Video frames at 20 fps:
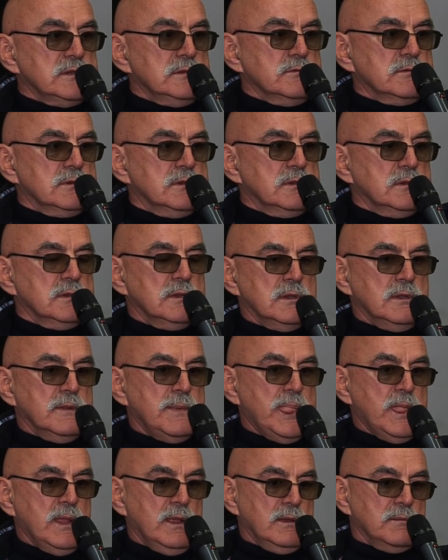right
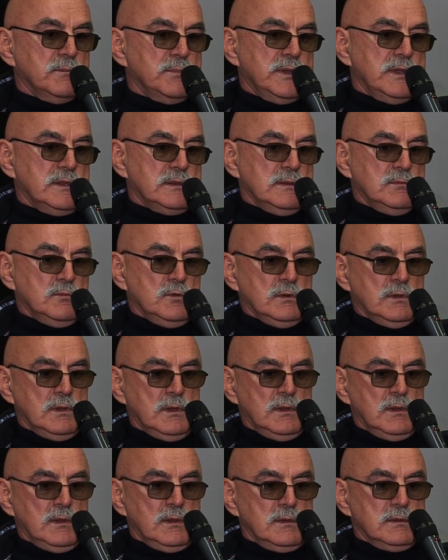
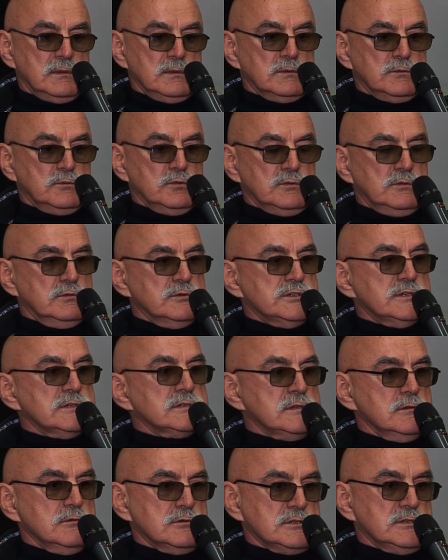to be engaged
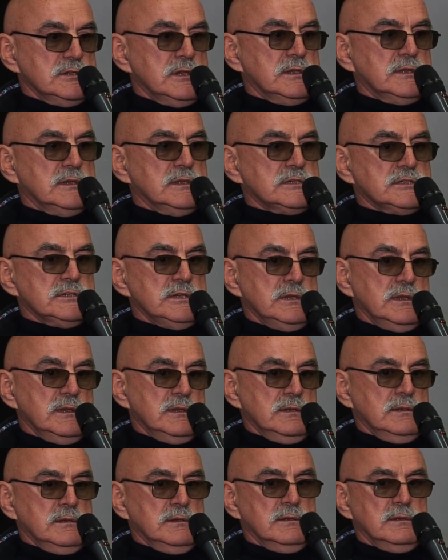for
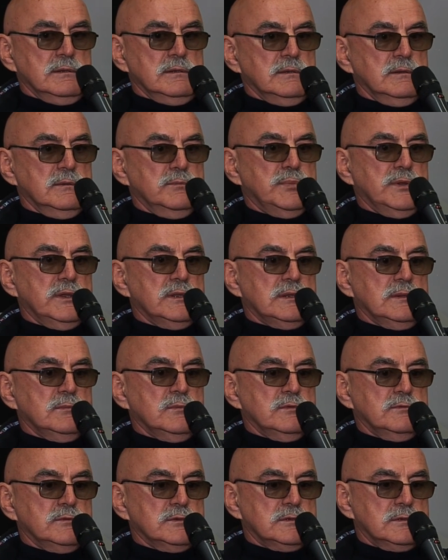
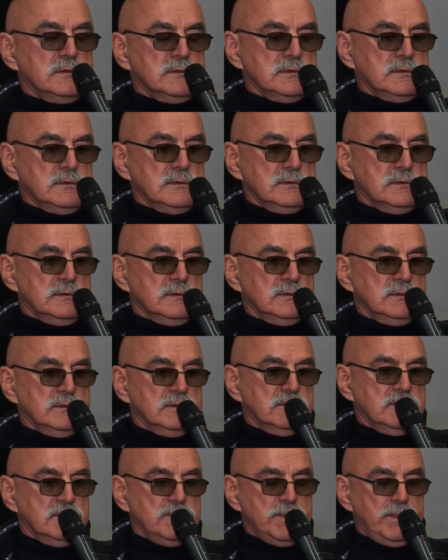reconstruction or
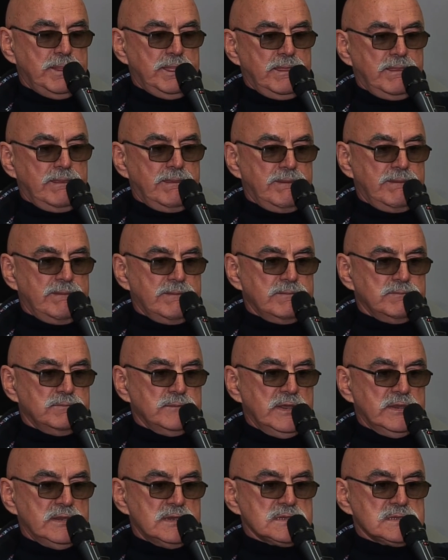um,
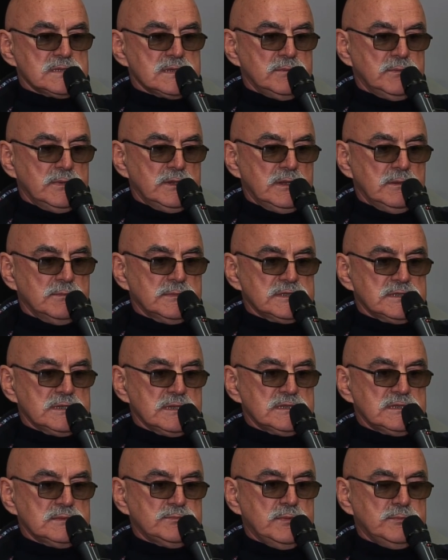further development
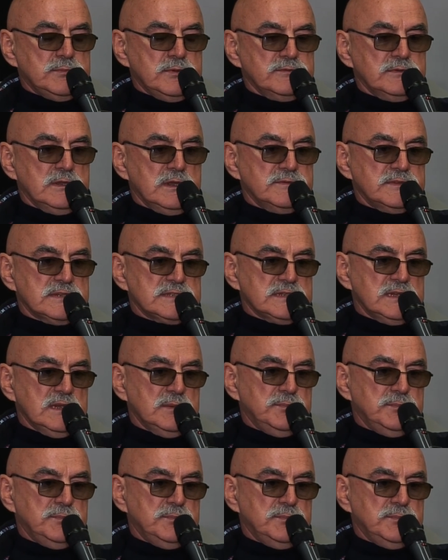uh, of